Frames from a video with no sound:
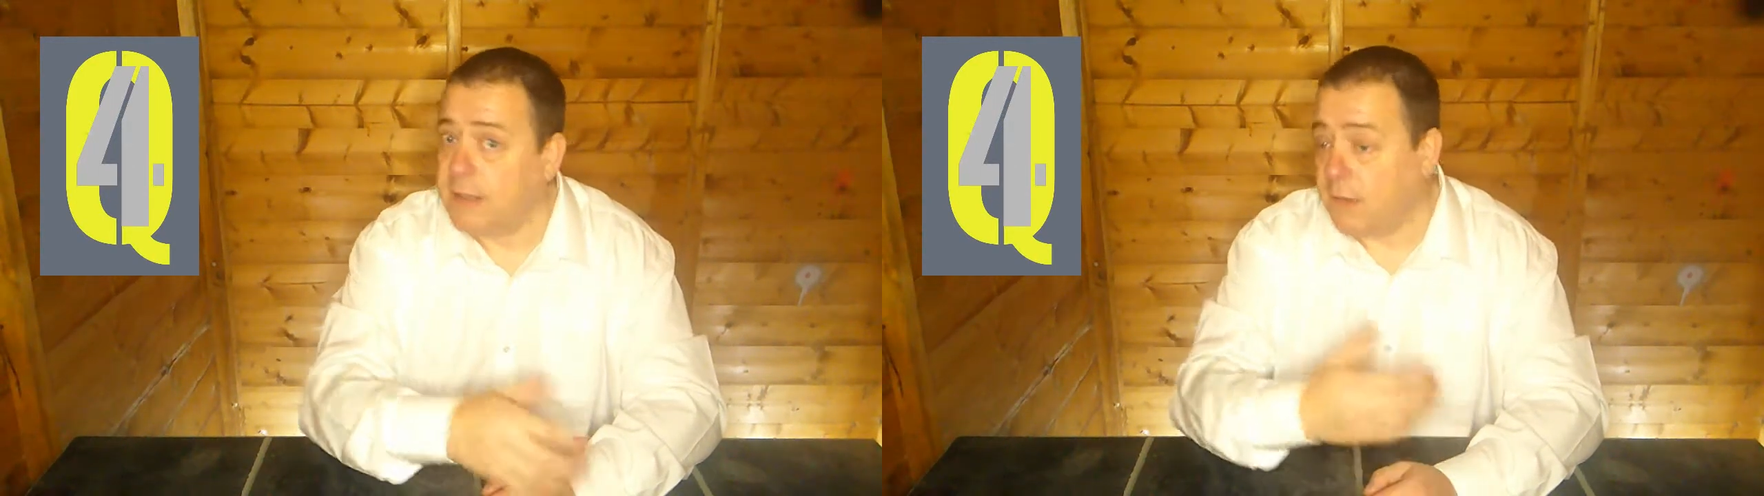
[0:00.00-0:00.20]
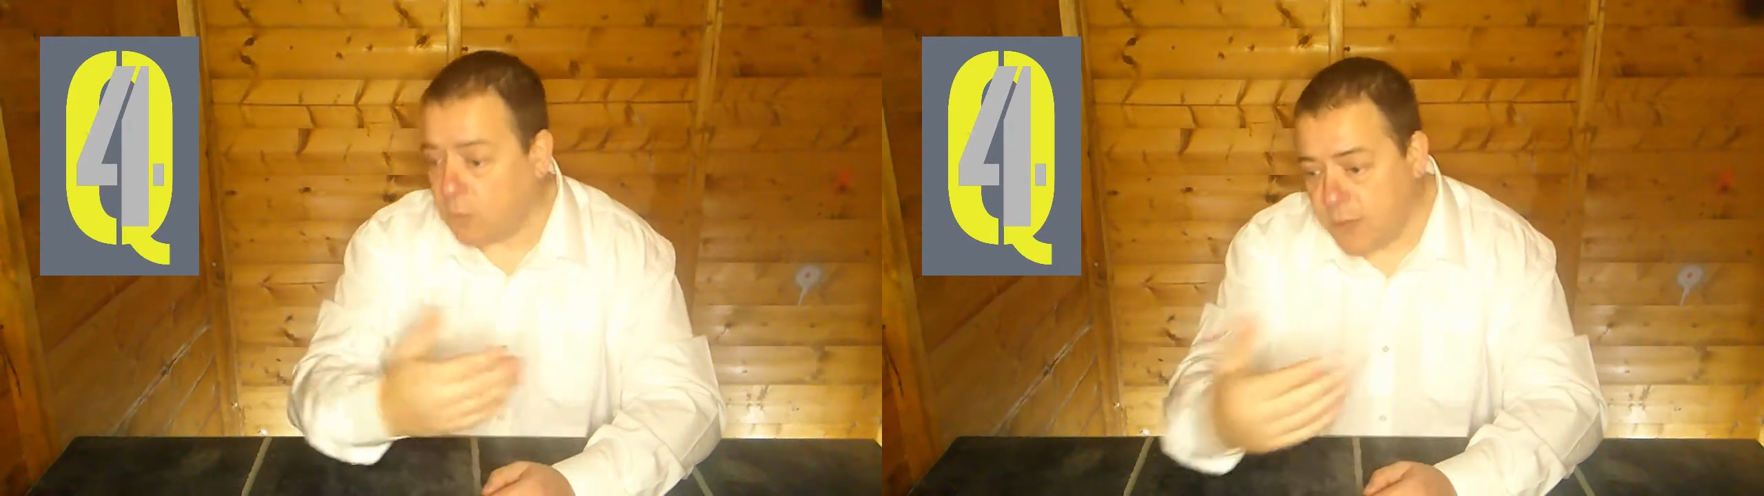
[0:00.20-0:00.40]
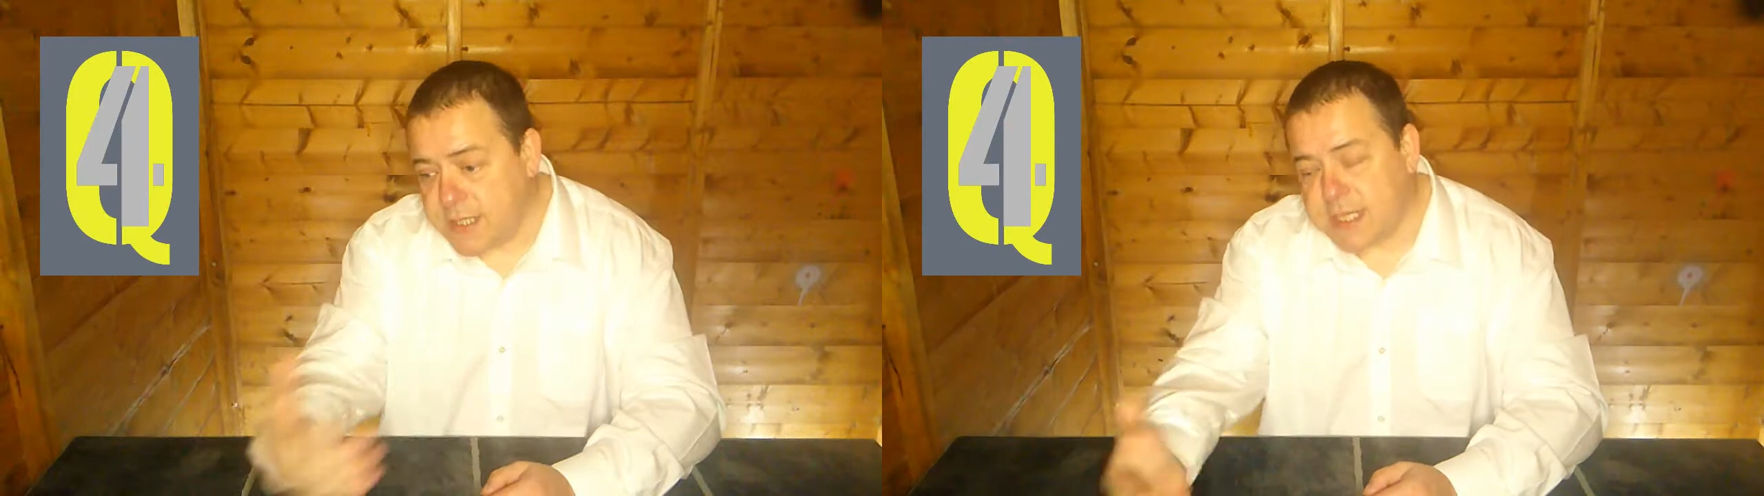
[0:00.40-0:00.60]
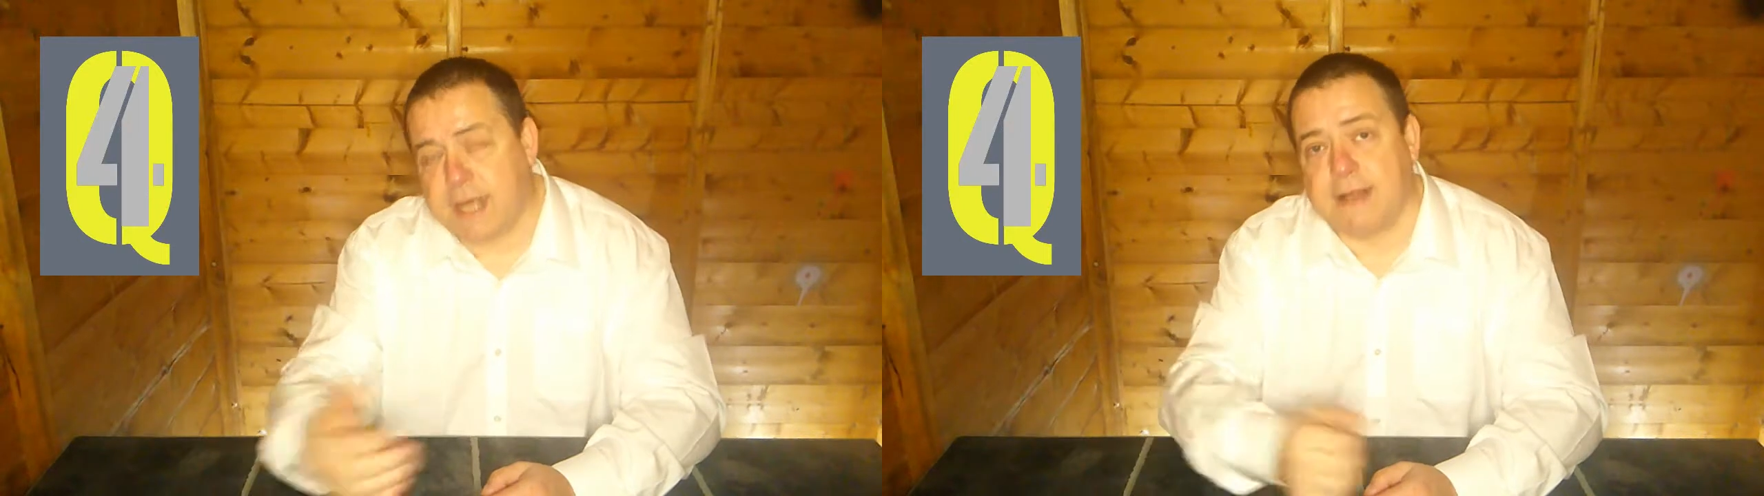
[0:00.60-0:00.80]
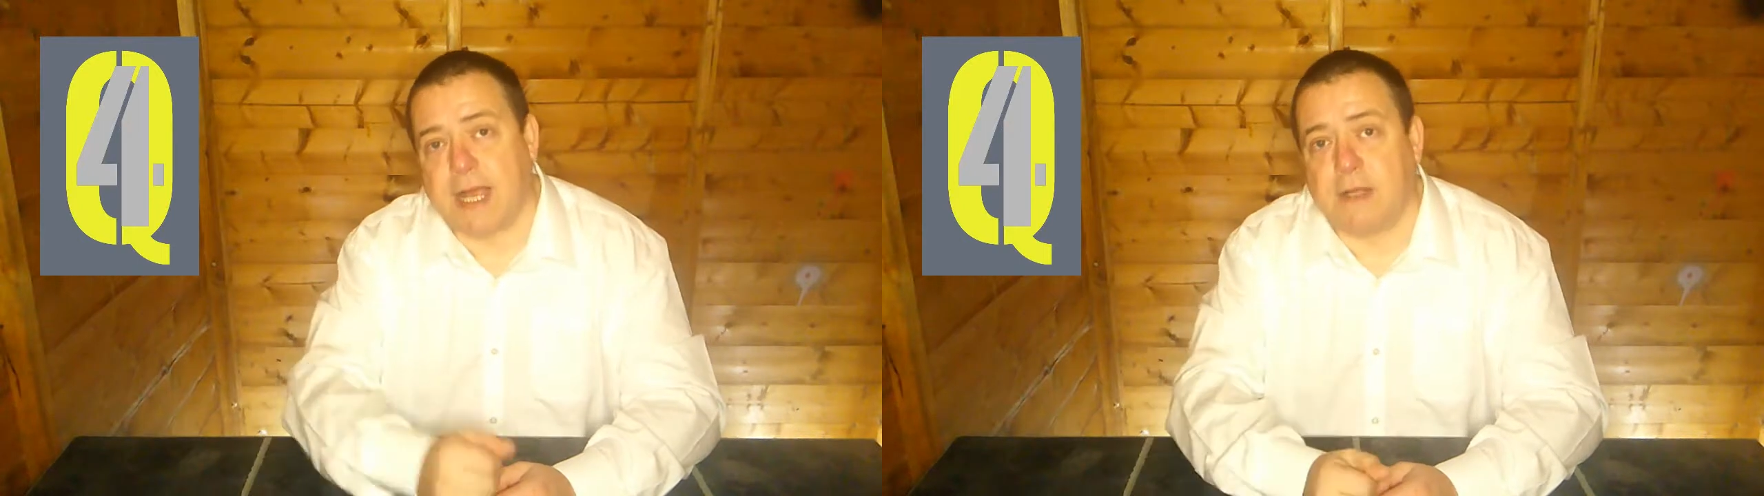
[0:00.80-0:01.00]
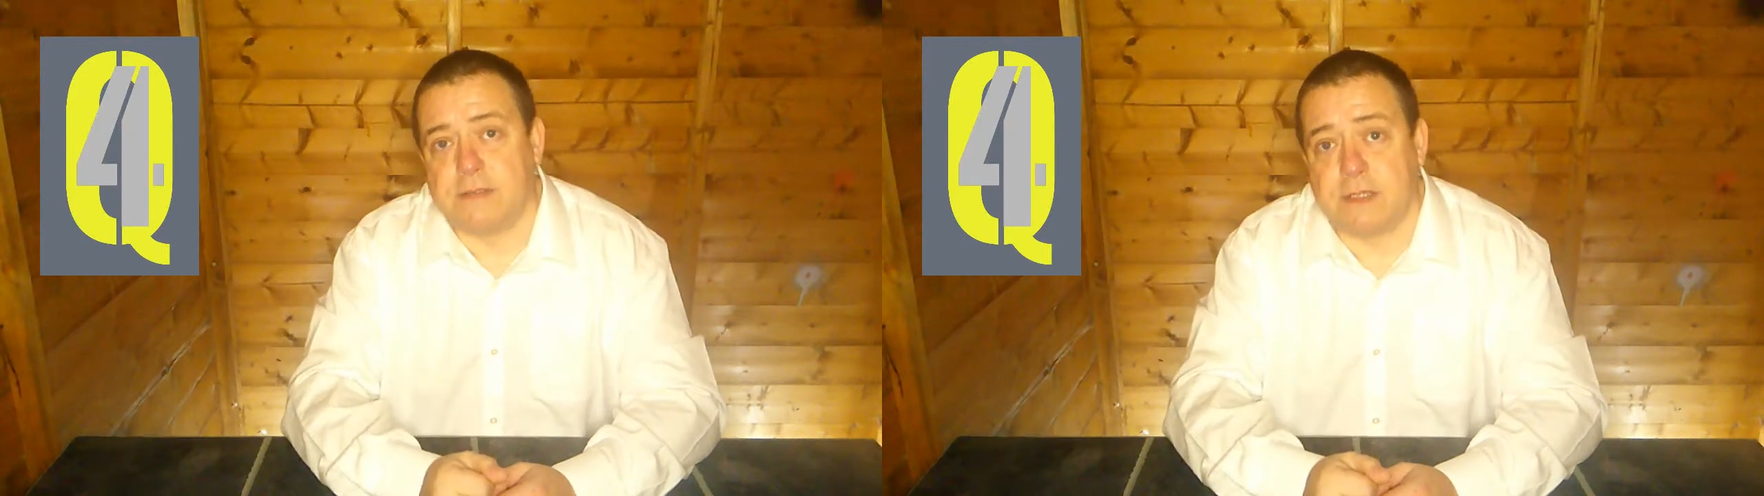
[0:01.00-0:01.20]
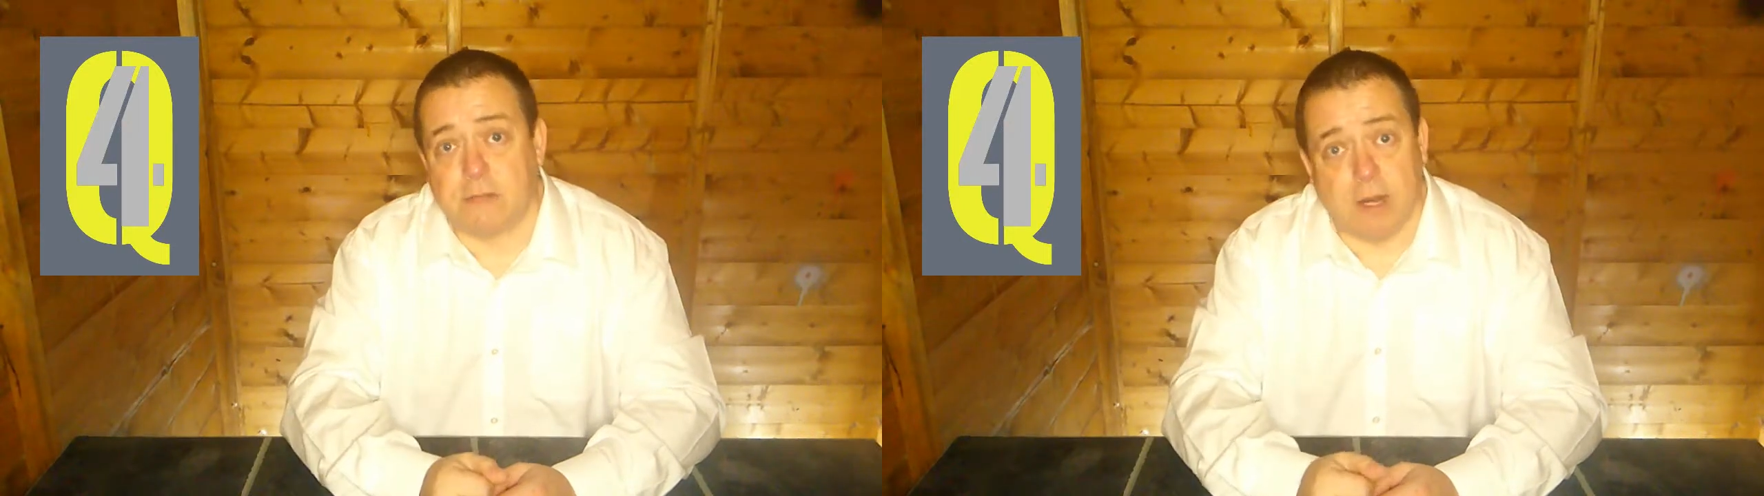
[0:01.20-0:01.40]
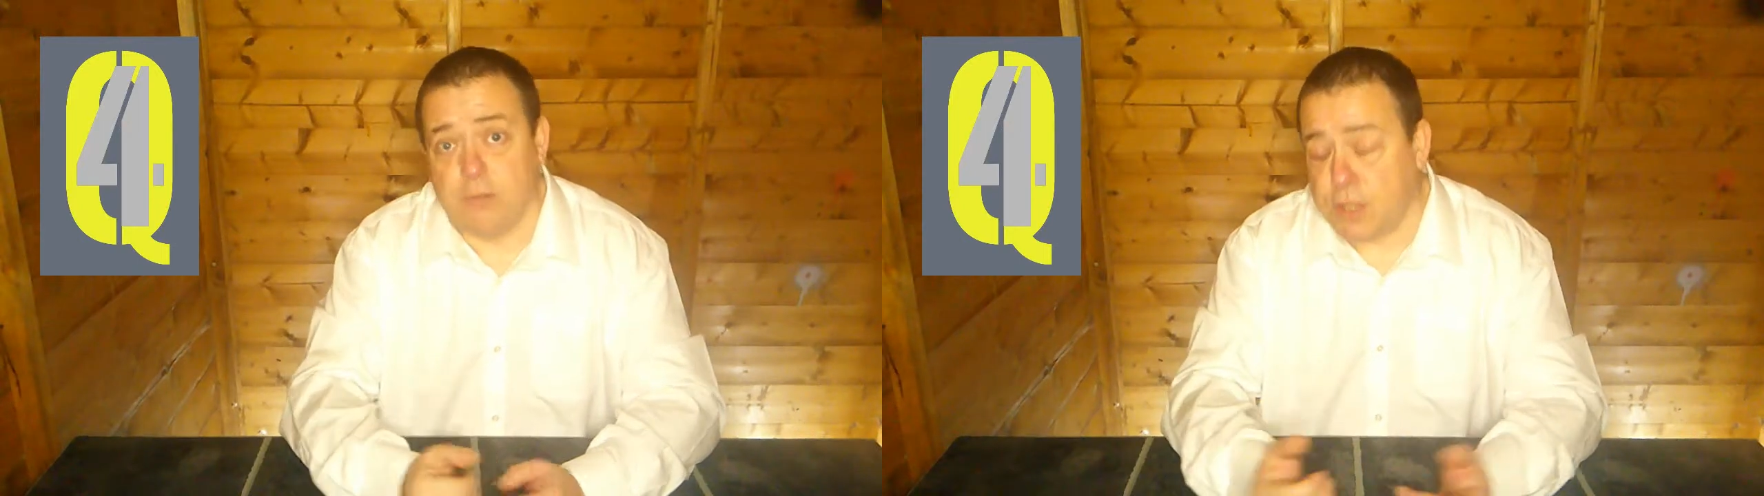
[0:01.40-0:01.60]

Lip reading: We take that onto the road,